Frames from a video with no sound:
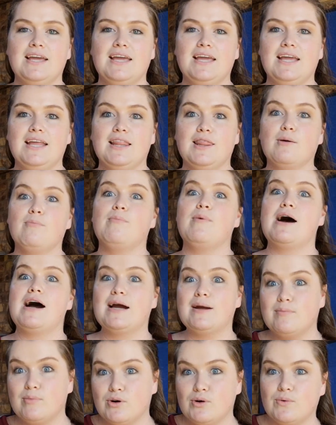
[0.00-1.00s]
in the
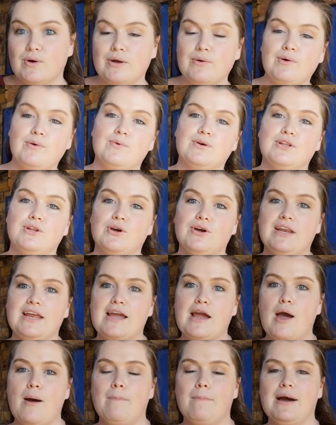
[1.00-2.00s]
Bible where we were
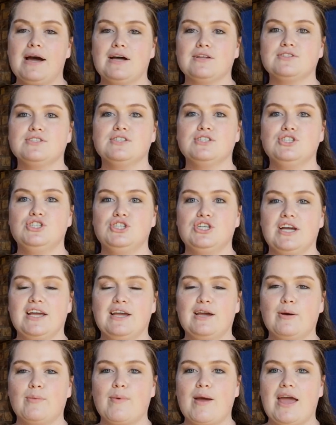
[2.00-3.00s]
learning about
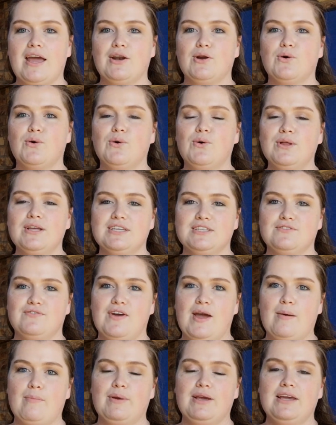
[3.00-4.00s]
Jacob and all his
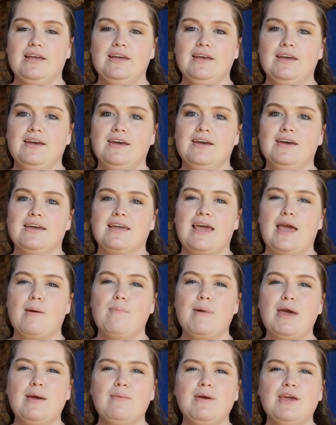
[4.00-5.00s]
family, okay,
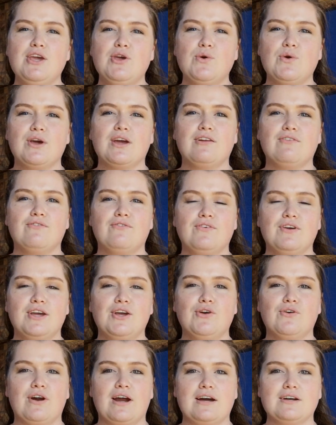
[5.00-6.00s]
maybe you can
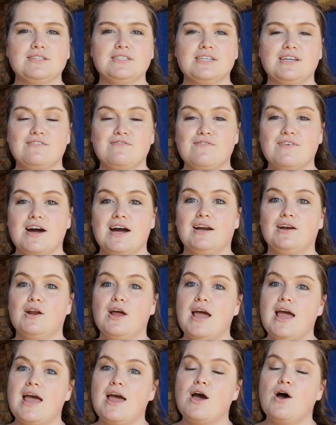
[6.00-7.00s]
figure out and find
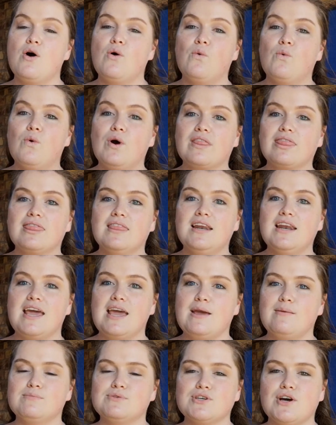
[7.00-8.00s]
what the
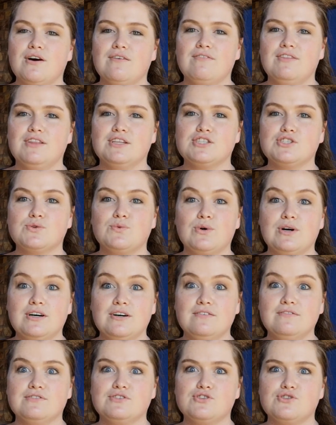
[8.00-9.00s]
names of the
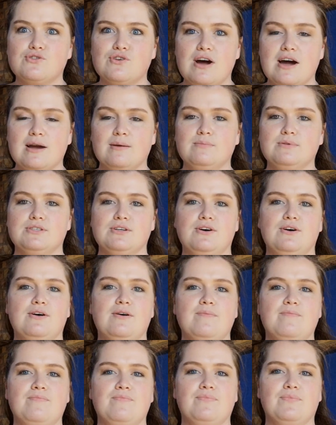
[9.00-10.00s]
12 tribes are,
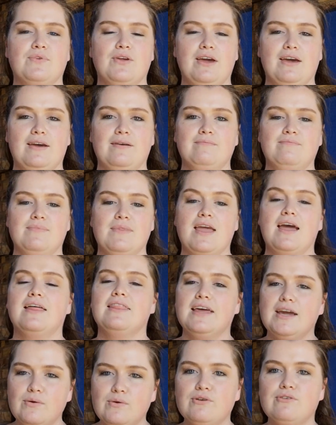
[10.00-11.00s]
okay, and
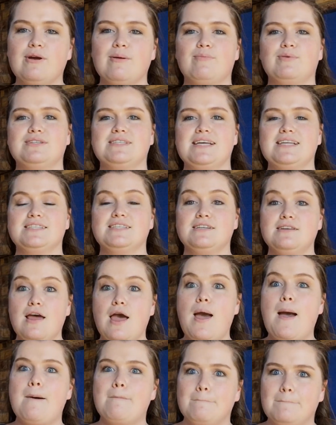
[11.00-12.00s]
they were represented
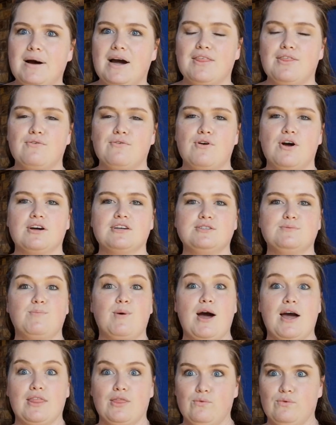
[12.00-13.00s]
by the rocks
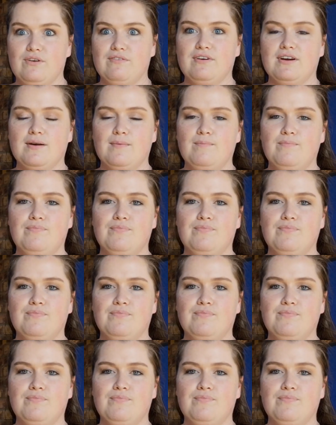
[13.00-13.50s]
by the river.